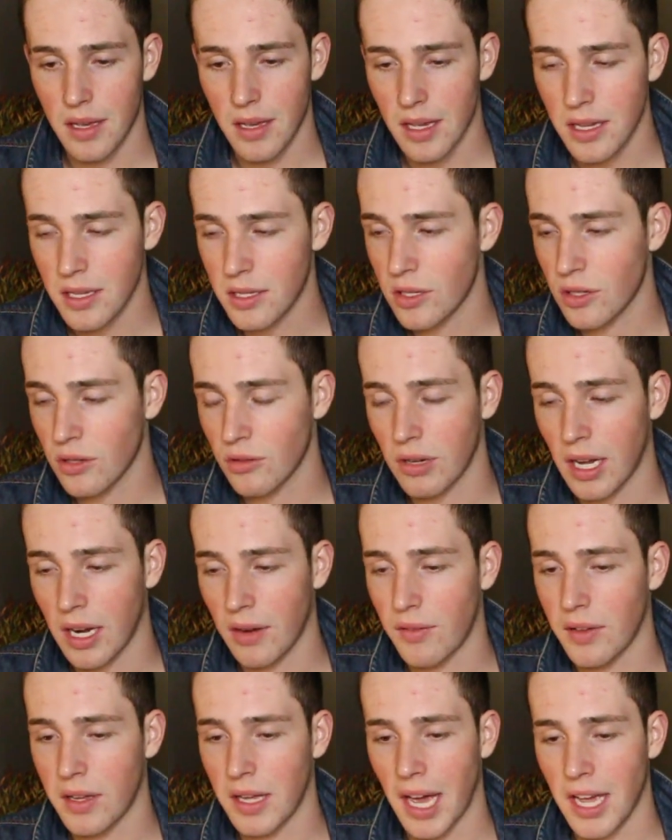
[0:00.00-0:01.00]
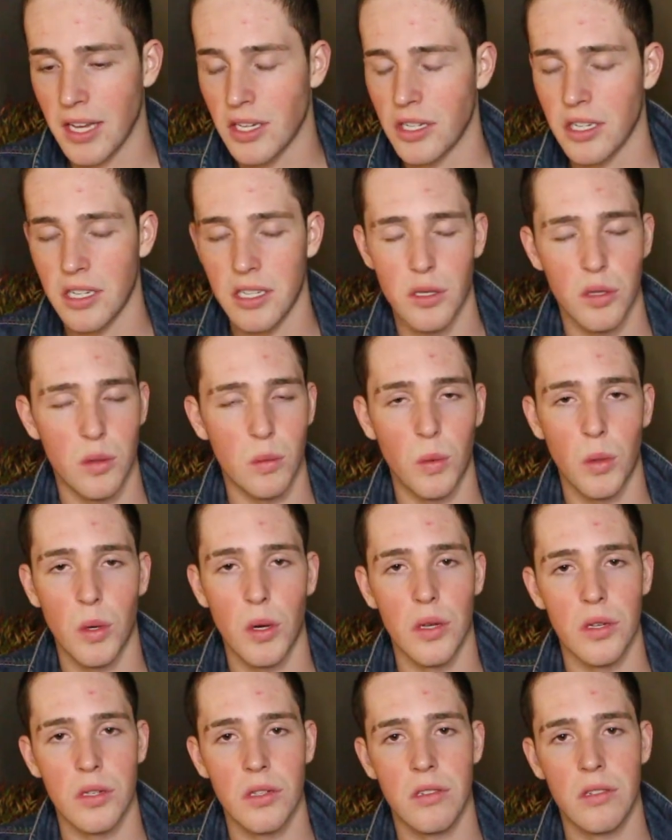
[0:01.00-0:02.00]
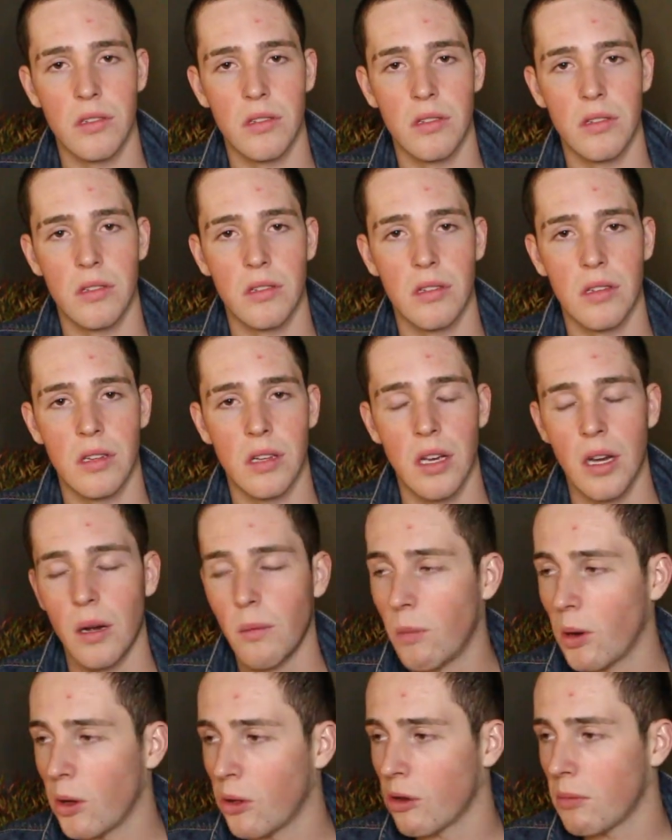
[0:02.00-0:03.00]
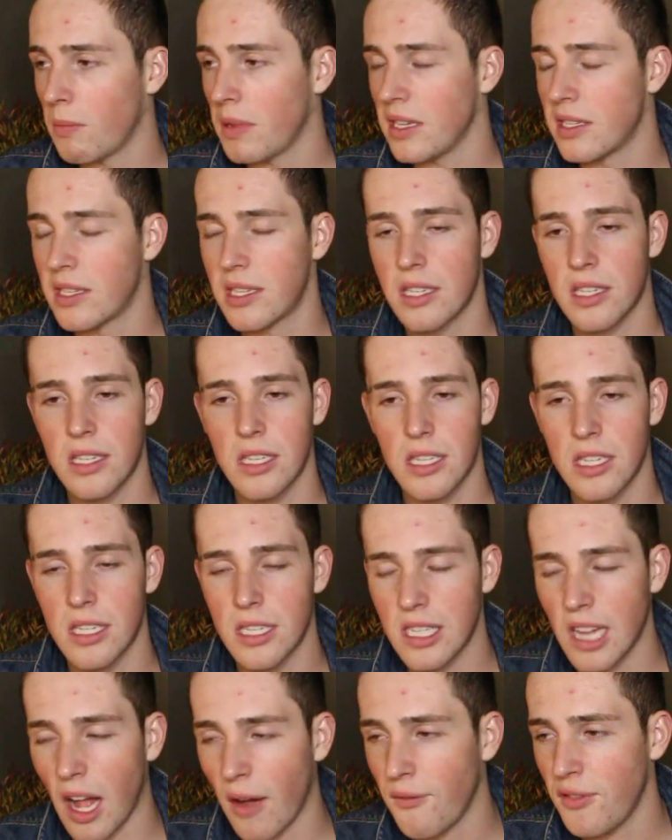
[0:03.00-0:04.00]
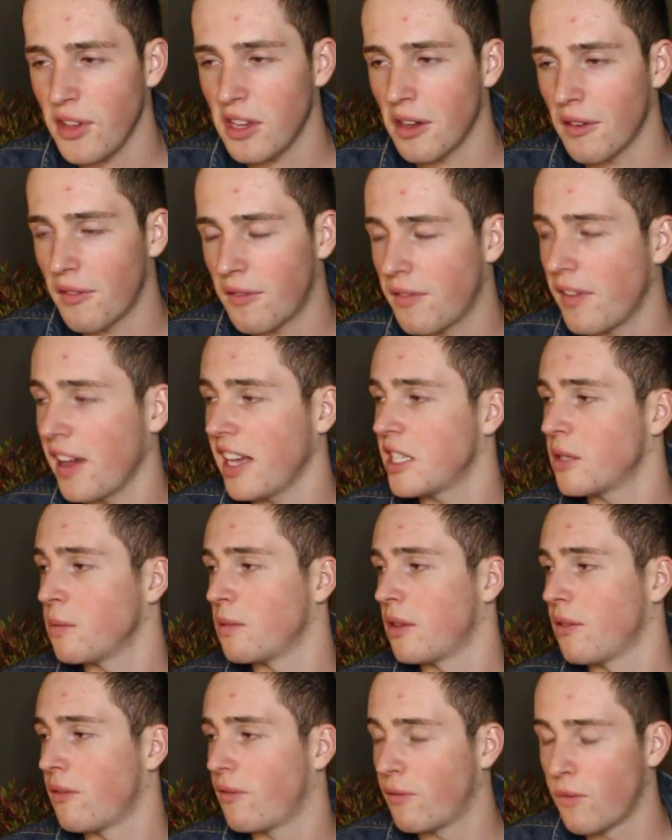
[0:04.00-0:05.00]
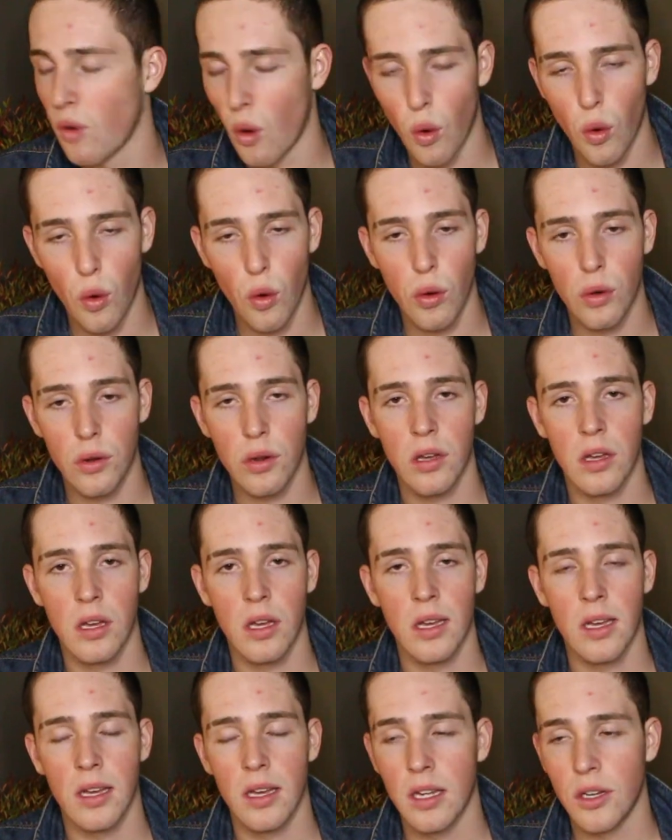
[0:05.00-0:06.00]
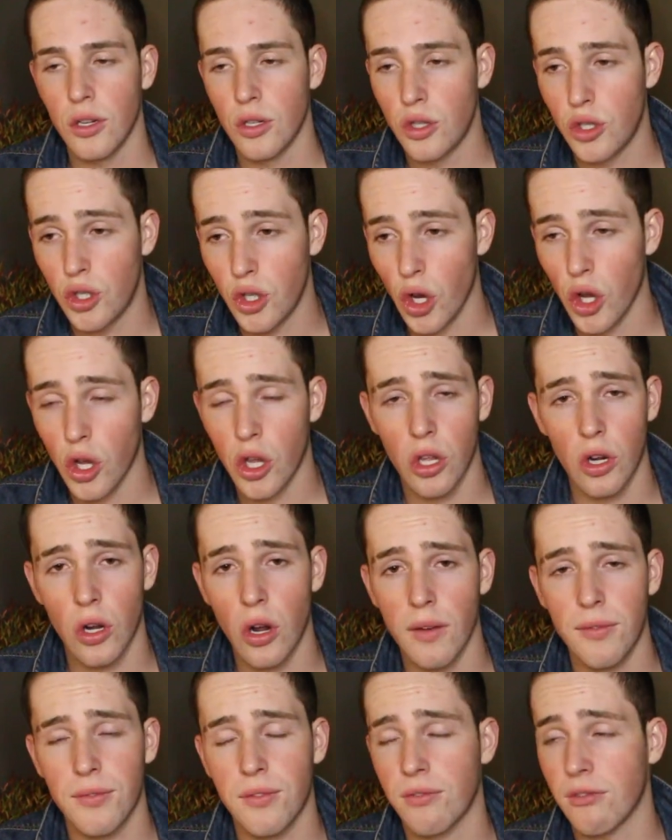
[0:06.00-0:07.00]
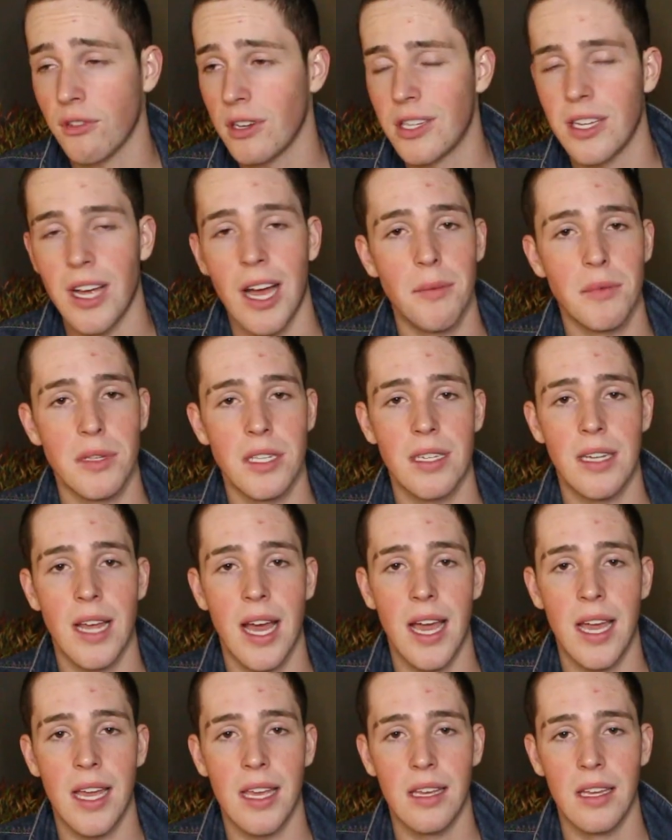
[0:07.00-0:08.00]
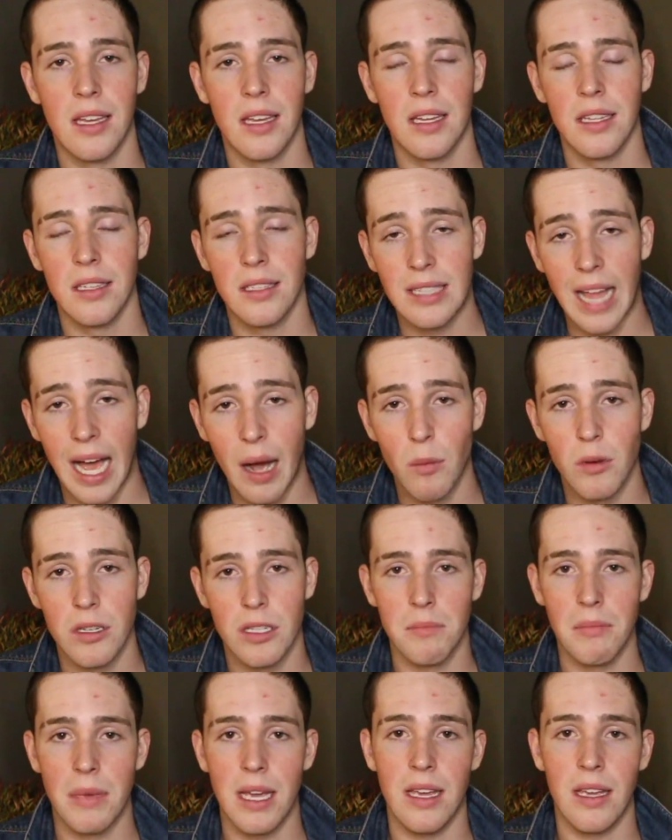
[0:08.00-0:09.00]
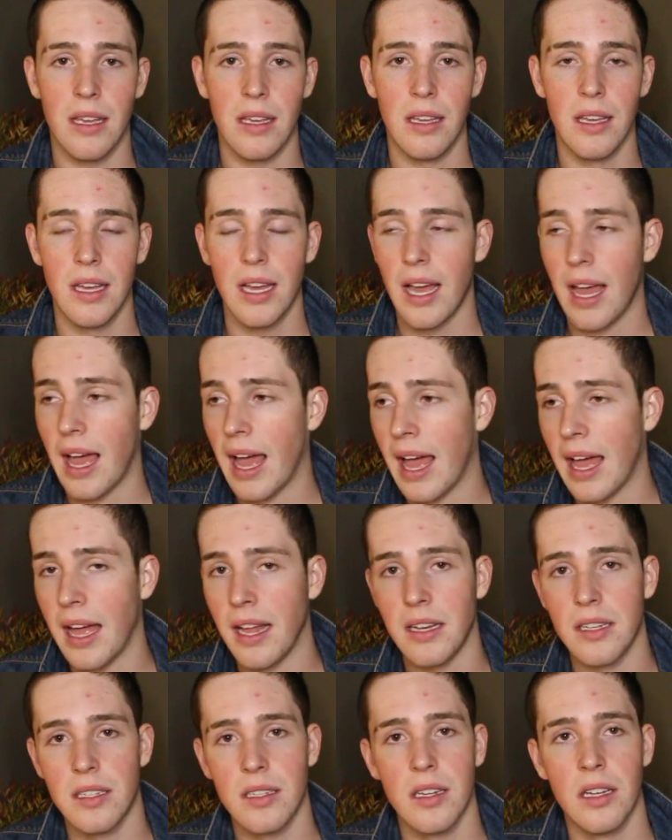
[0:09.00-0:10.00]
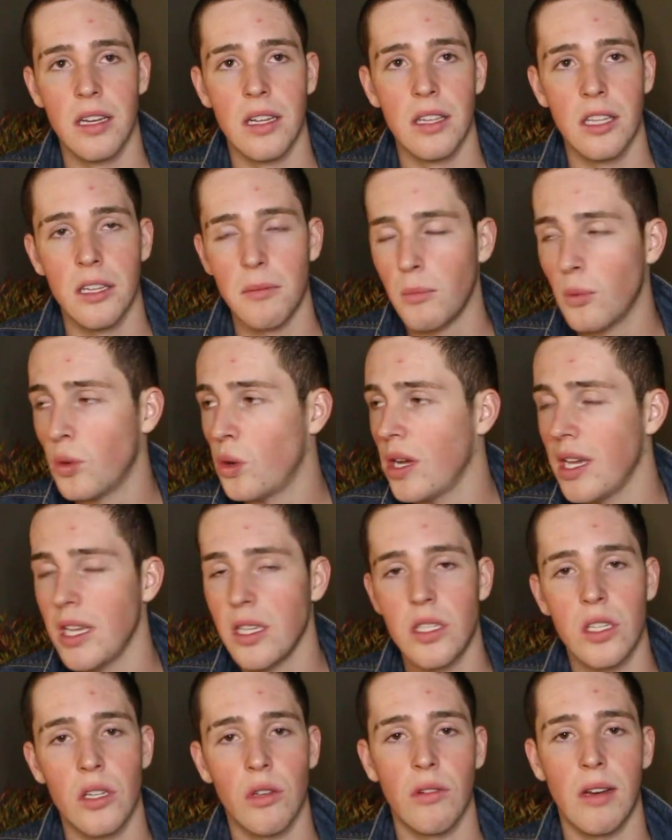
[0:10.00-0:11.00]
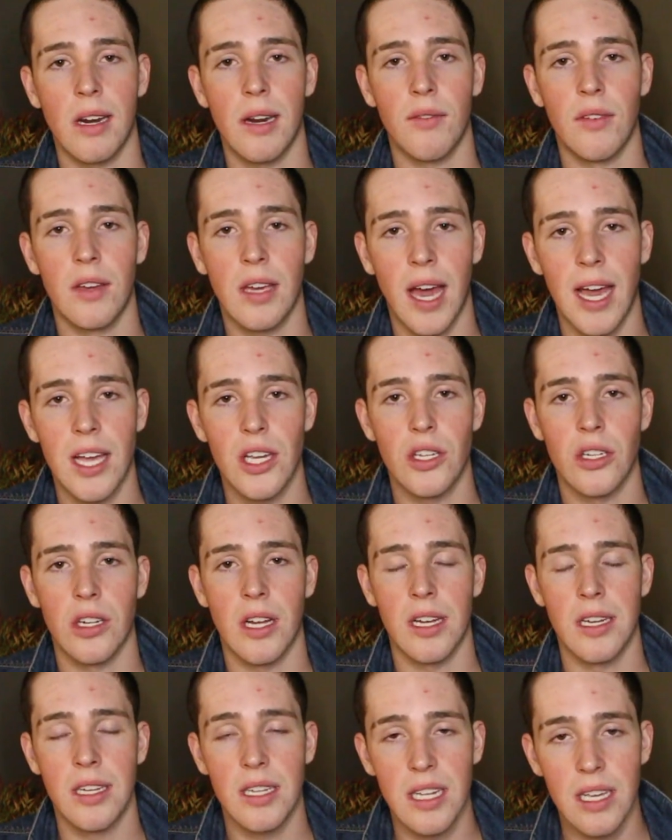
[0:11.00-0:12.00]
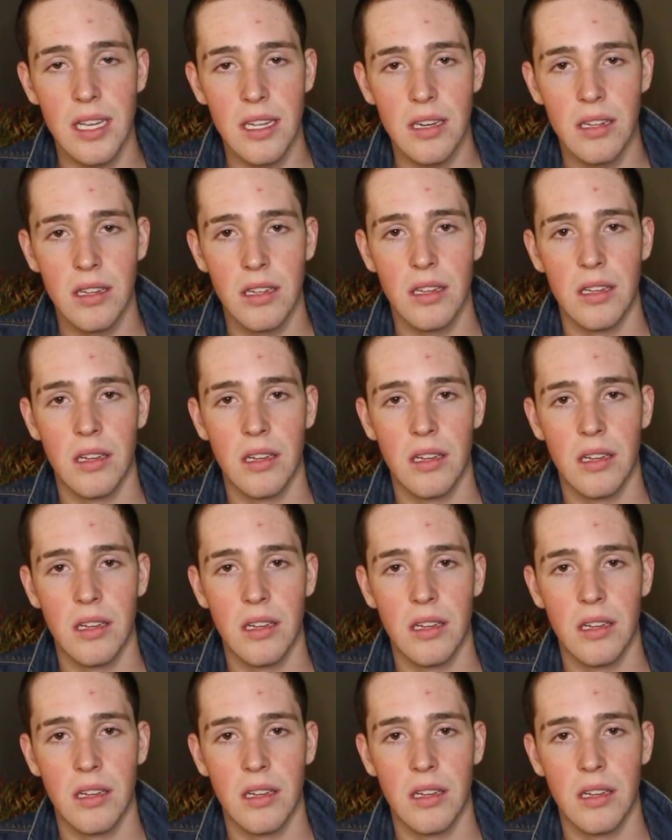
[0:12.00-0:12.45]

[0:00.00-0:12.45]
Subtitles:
instant gratification is the worst. Whether it be stuffing your face with food, jerking off 3 times a day, that was me. And the more instant gratification I did,